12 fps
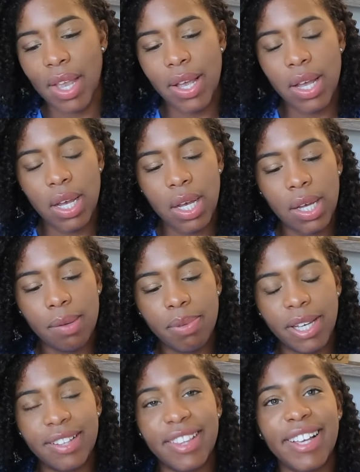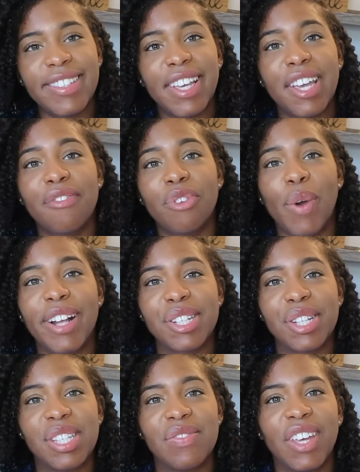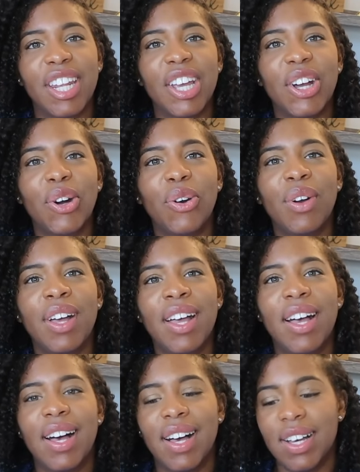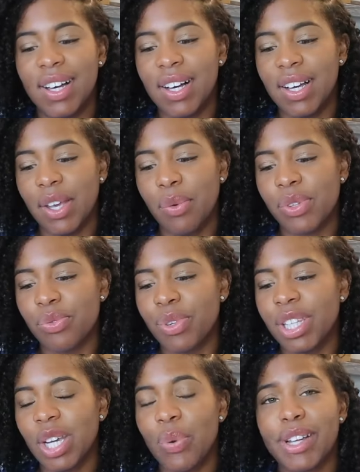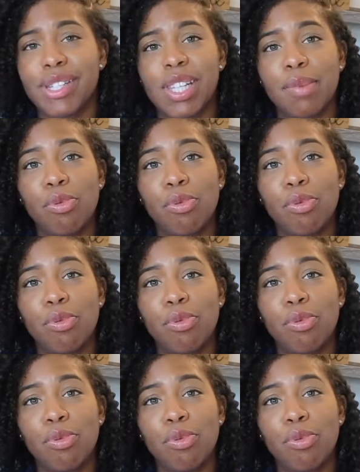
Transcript: Uh, but thanks again for watching this video. Uh, it was really quick to the